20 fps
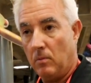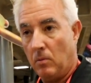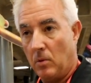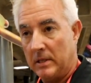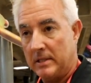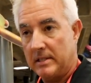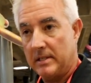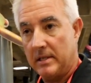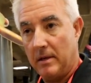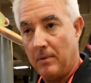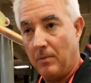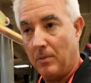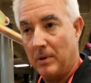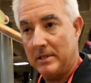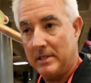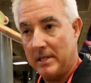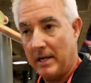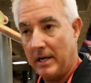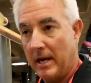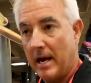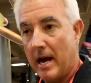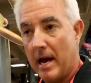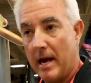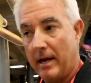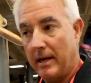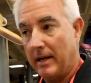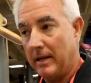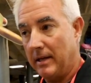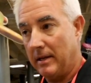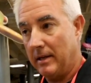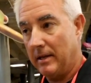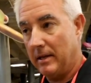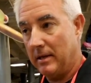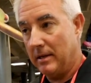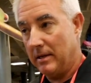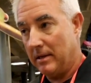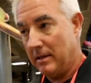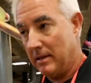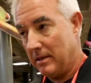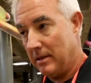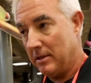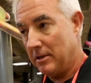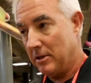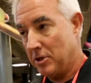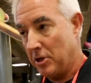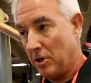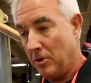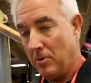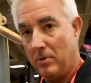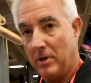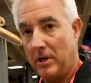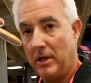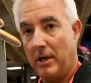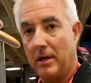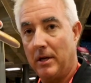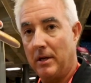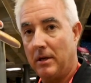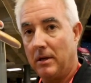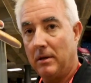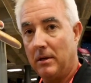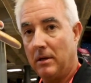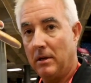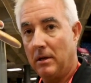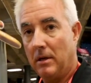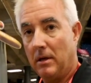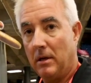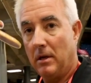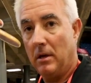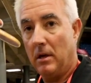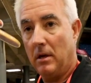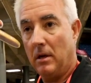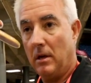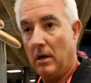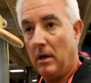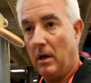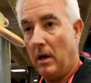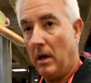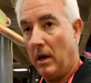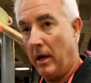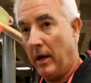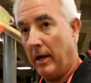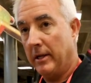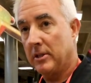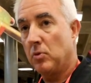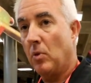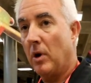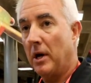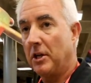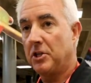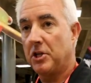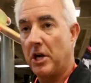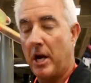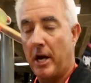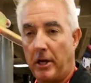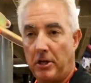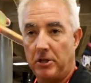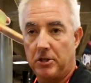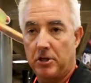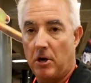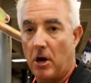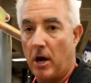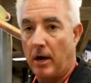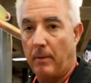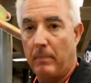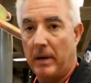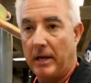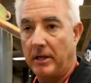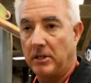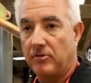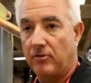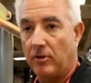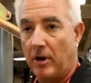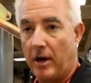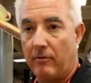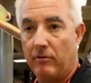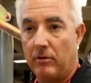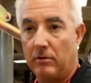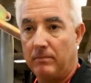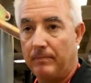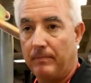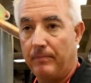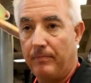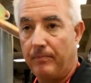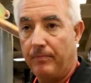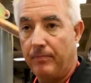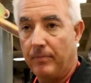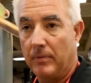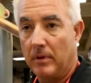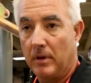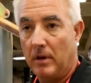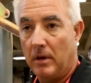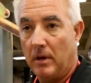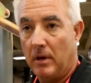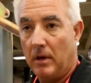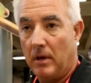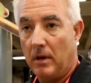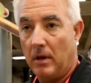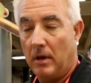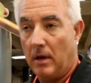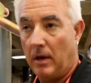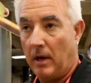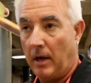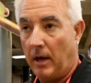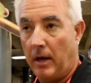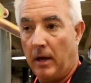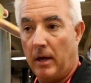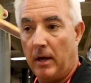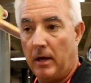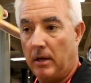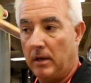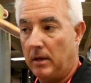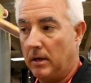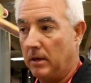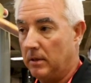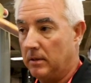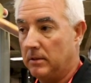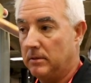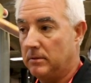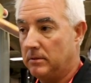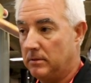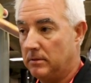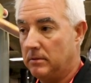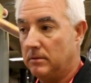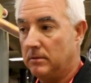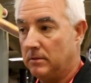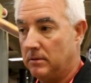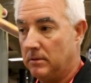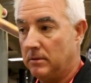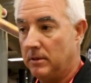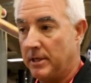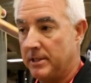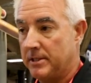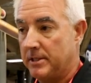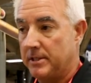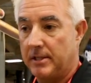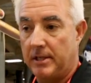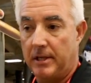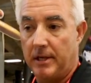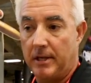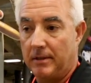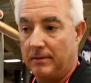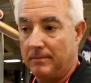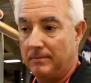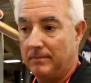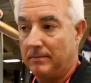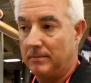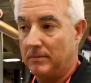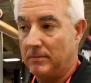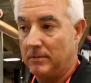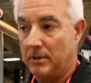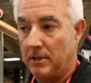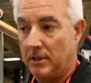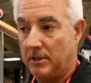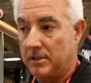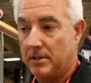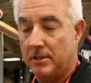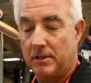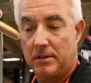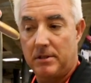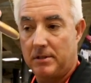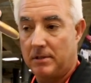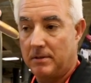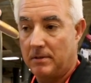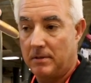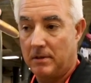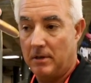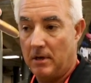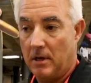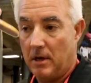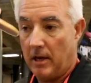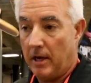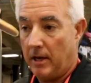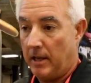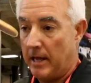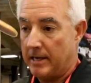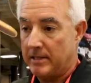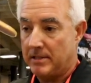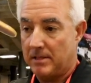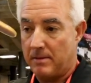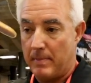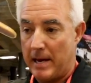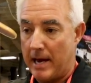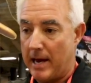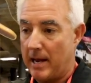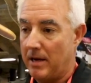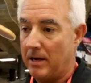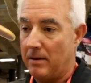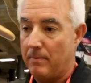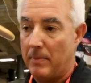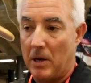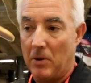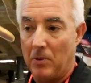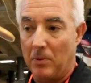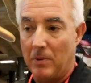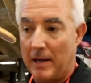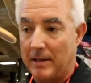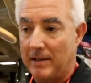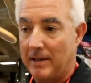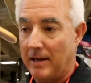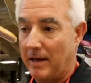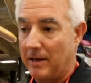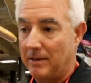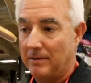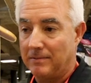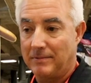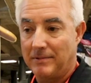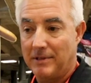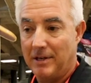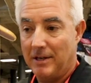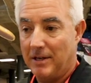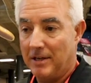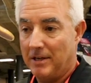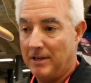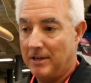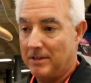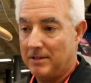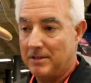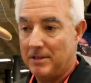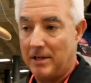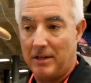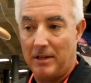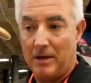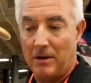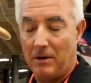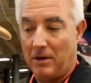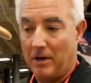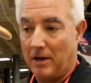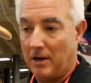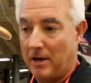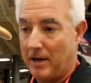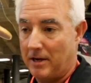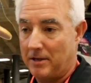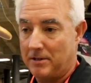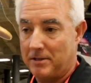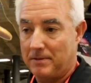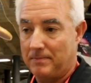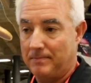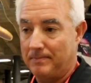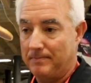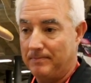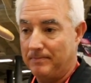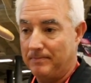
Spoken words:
Once he got it tuned in, it's what changed crankbaits forever. And this is it. That's the man in the boat right there, sitting there looking at us.